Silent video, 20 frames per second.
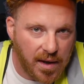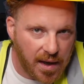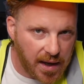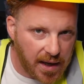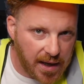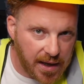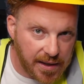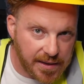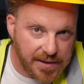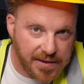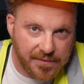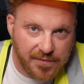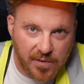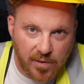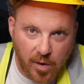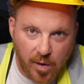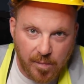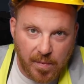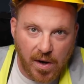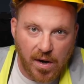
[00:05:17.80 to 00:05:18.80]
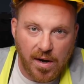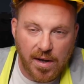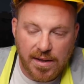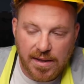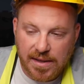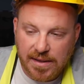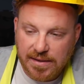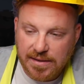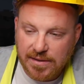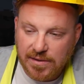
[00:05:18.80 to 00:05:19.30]
Antifa or behind
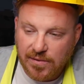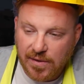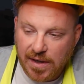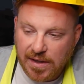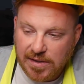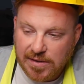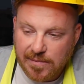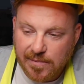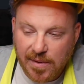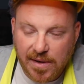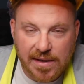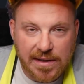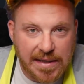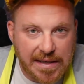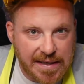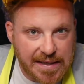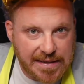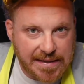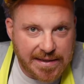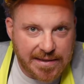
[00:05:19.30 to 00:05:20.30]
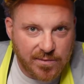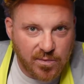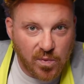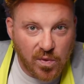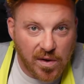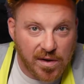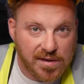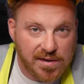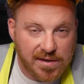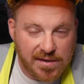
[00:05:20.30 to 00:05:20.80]
the insurrection, but I think it's
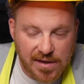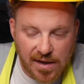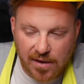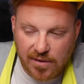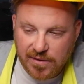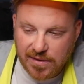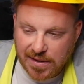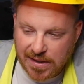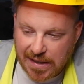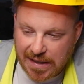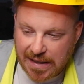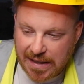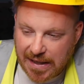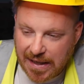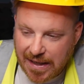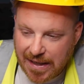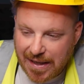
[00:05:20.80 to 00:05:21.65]
worth noting,